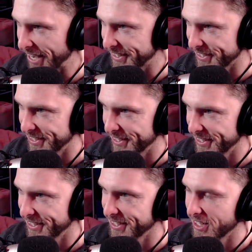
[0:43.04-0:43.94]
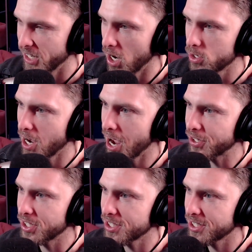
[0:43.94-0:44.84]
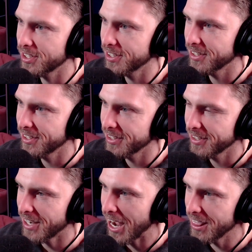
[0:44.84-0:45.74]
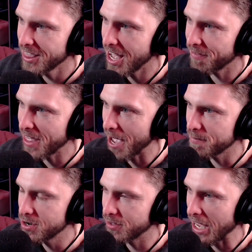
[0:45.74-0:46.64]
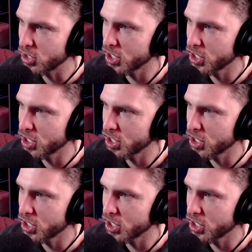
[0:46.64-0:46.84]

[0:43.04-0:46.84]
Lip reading: that. Oh gosh, it's... I love that movie, that